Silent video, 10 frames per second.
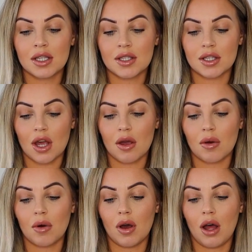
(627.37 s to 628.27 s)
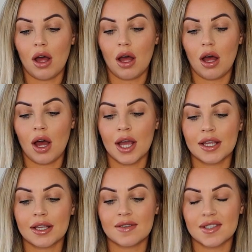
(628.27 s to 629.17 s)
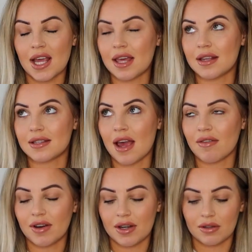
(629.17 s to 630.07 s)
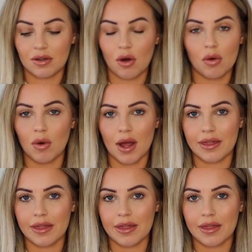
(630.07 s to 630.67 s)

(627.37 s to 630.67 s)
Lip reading: So I say this every haul,